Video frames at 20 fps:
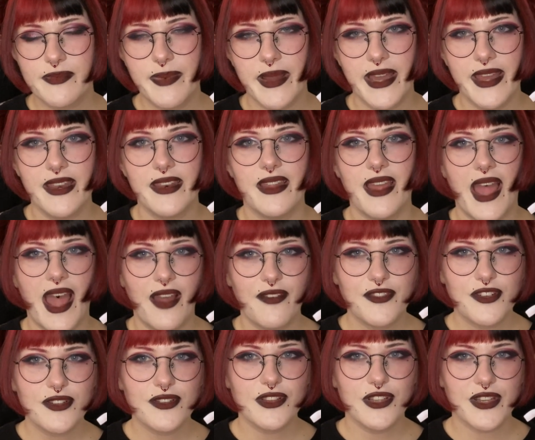but
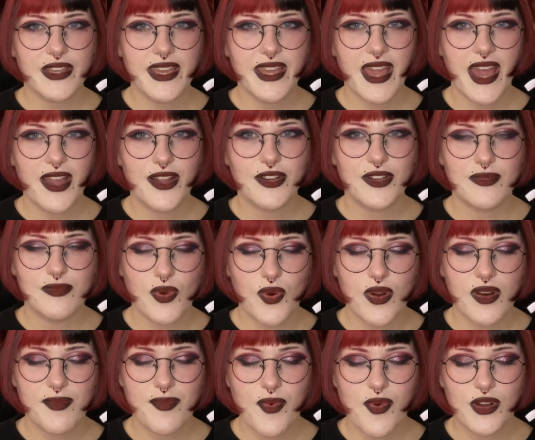after looking at her
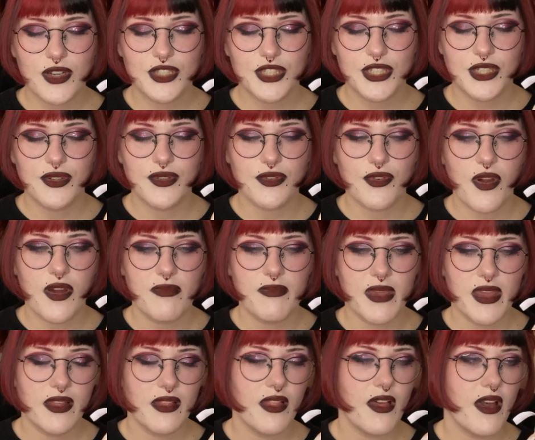more and more, she grew on
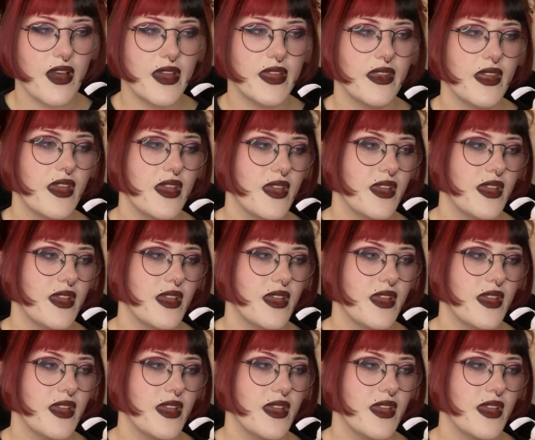me a lot.